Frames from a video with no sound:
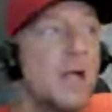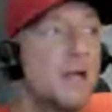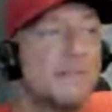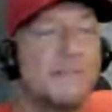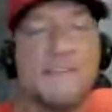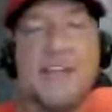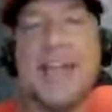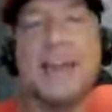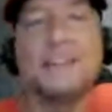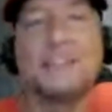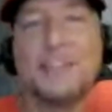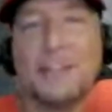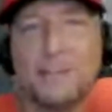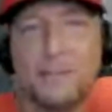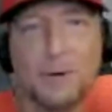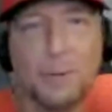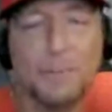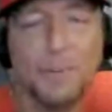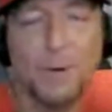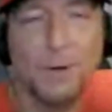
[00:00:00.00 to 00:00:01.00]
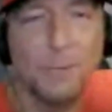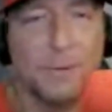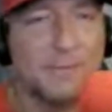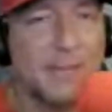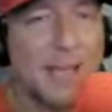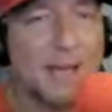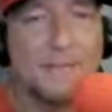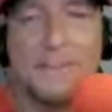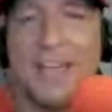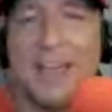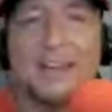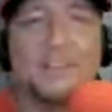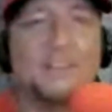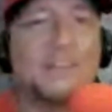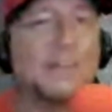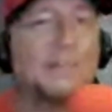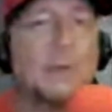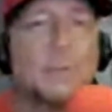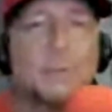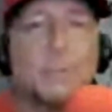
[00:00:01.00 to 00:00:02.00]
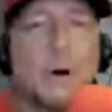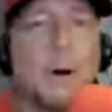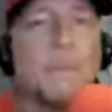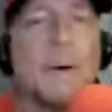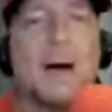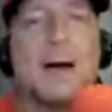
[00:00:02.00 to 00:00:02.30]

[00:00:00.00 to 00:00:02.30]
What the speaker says: Fantasy football. We've got fantasy football